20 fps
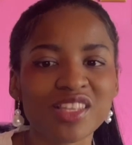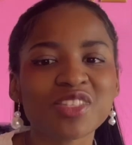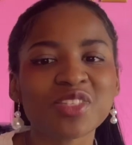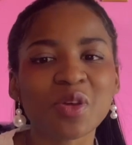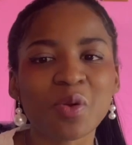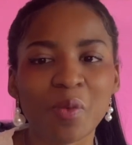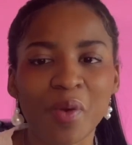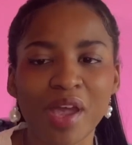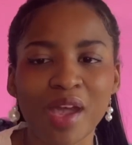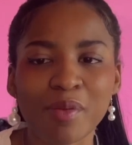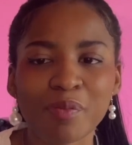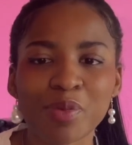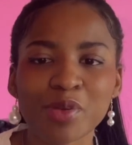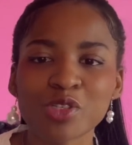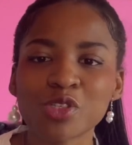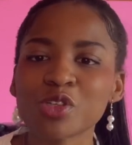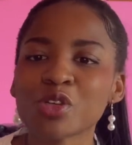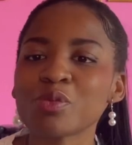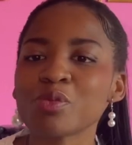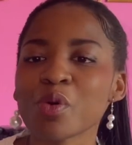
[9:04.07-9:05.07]
to wear,
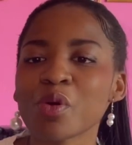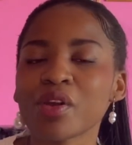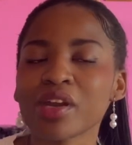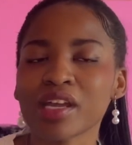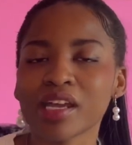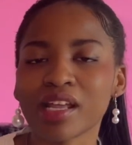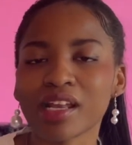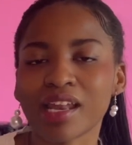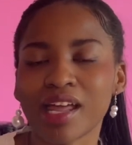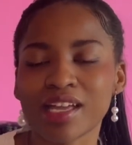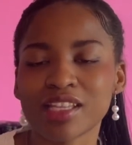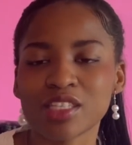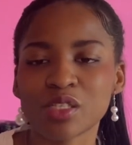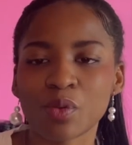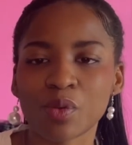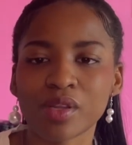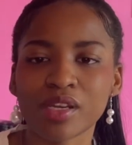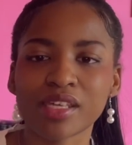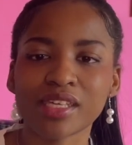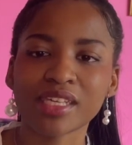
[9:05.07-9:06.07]
but you're more inclined to
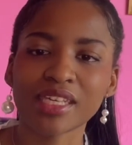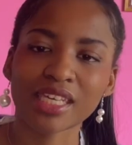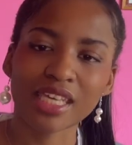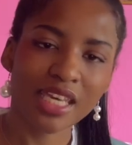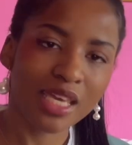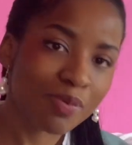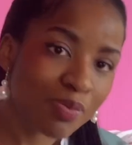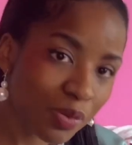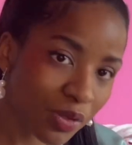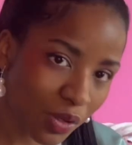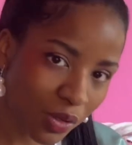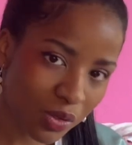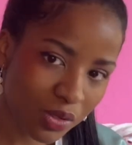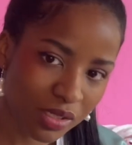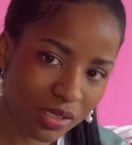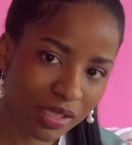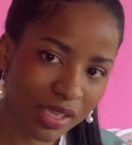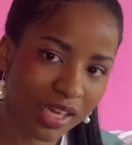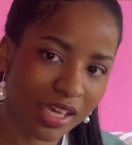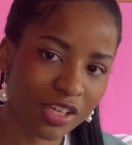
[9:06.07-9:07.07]
want to keep those
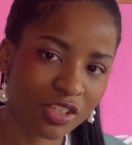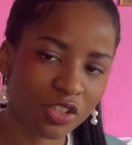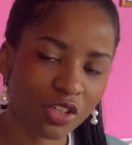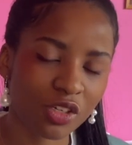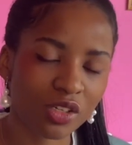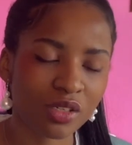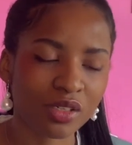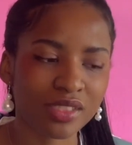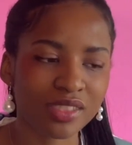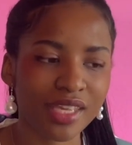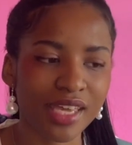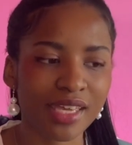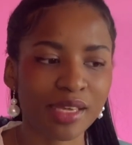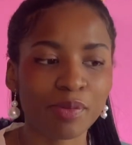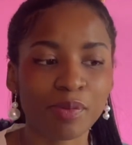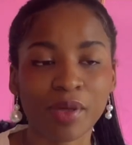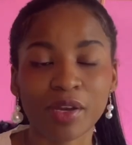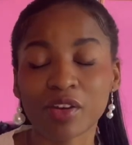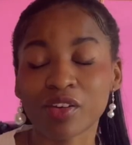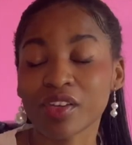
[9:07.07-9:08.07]
things. You're going to take
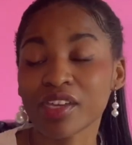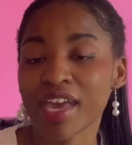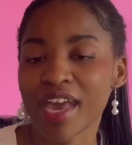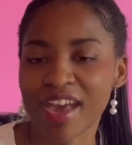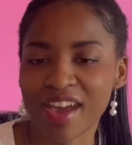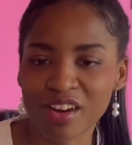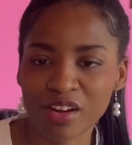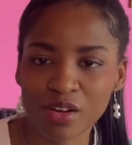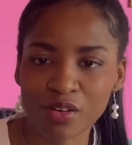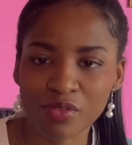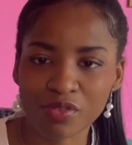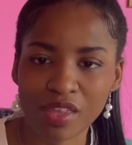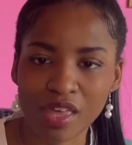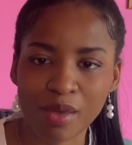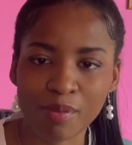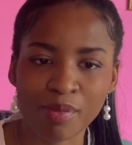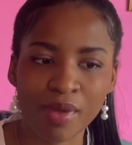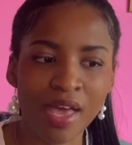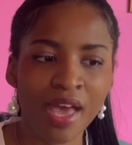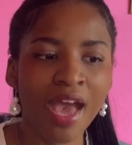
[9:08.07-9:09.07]
better care of
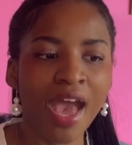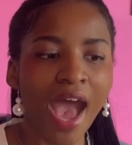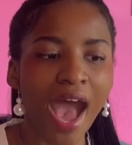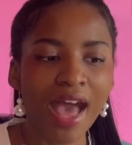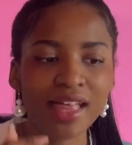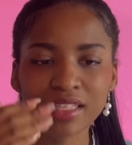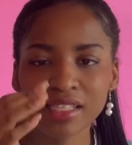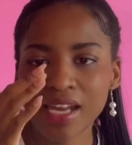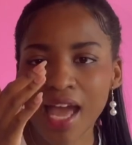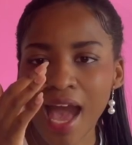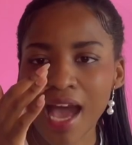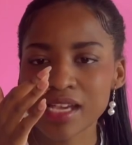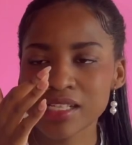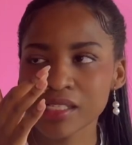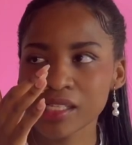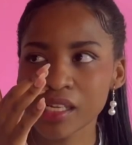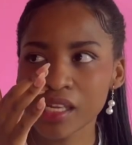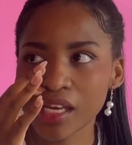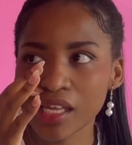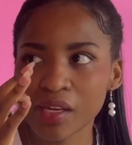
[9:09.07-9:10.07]
them and then
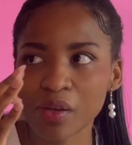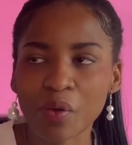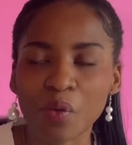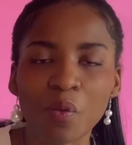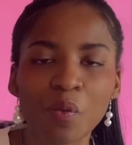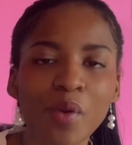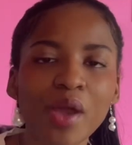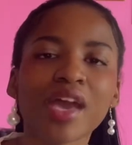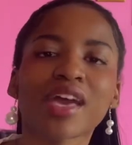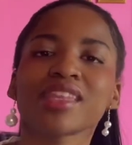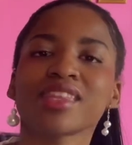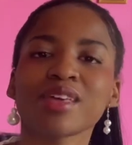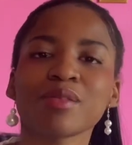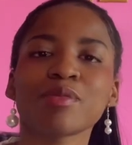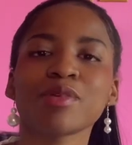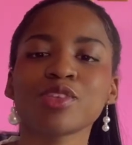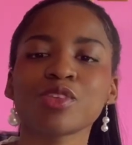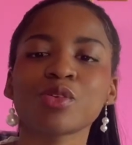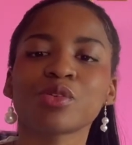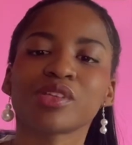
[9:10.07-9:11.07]
actually like wear them
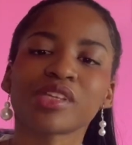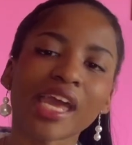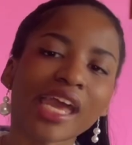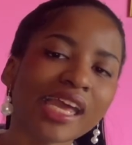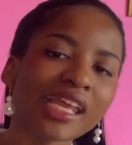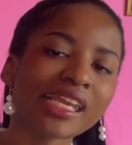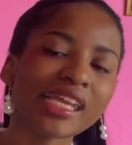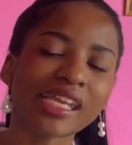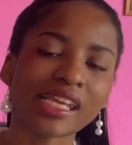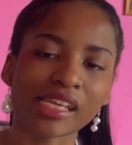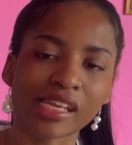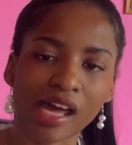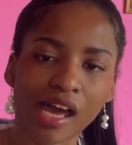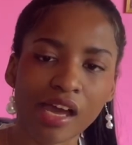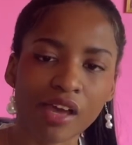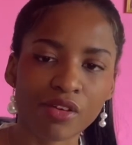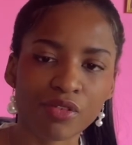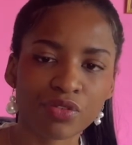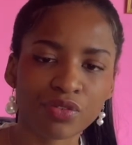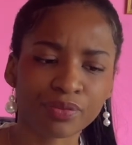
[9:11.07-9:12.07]
in your daily
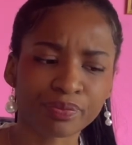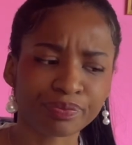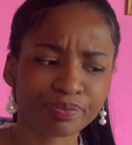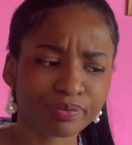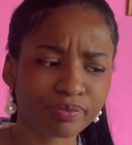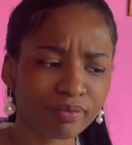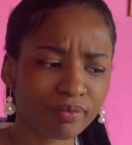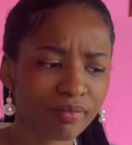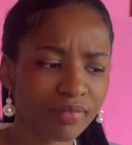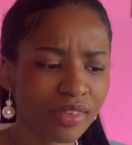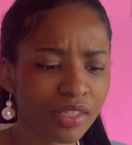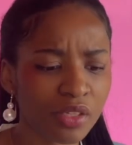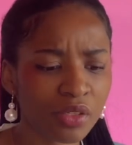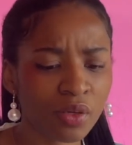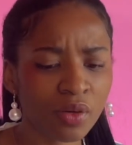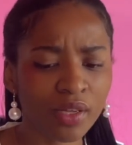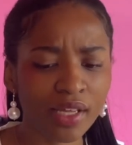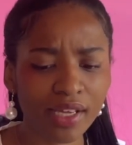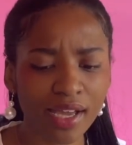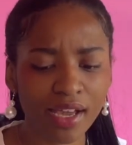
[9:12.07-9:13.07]
life. You know,
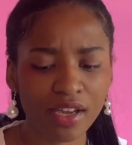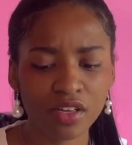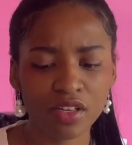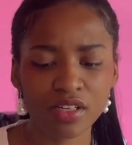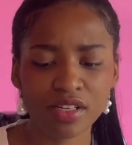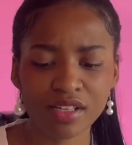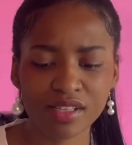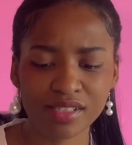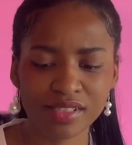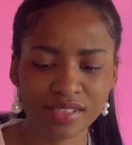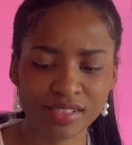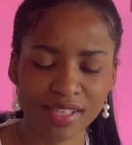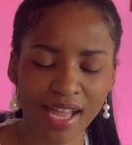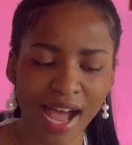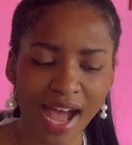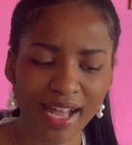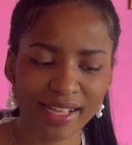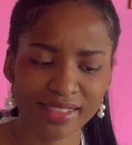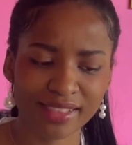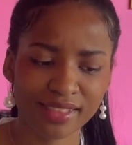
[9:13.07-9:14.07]
like I heard a
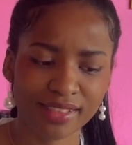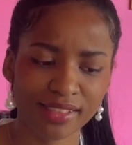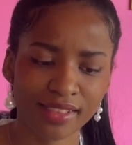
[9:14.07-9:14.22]
stat